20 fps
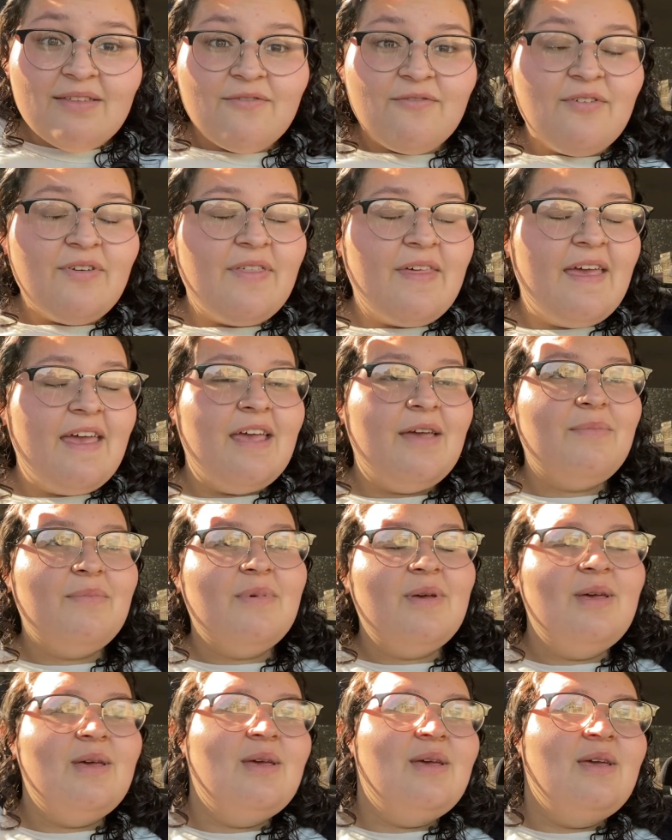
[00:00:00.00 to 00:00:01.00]
for them,
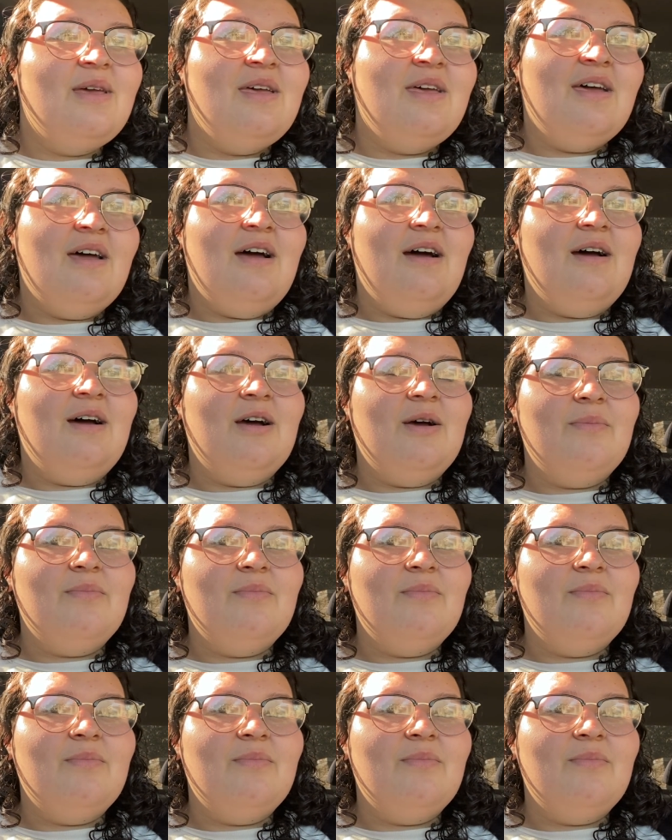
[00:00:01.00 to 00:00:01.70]
um,